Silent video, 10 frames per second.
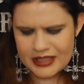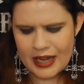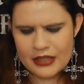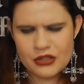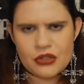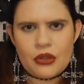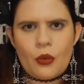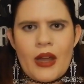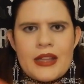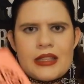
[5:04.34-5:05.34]
to get into the
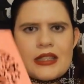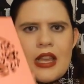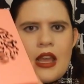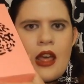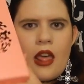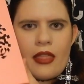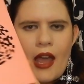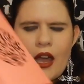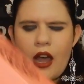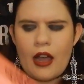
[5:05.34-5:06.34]
ones
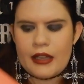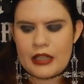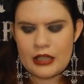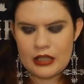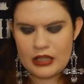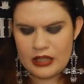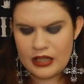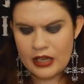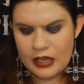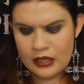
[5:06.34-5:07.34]
that are in
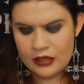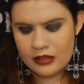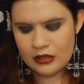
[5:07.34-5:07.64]
here